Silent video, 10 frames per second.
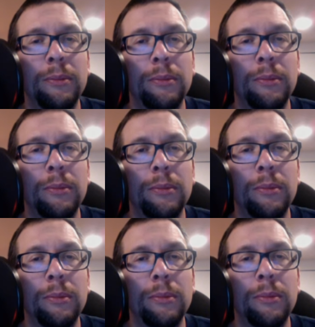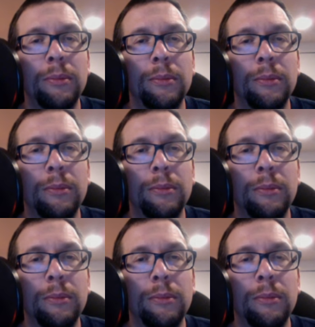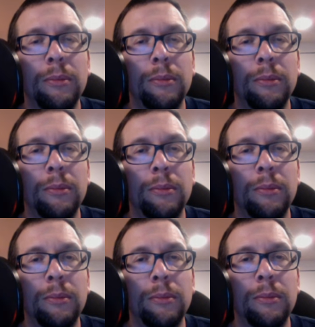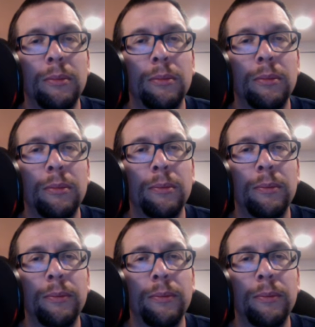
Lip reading: [no speech]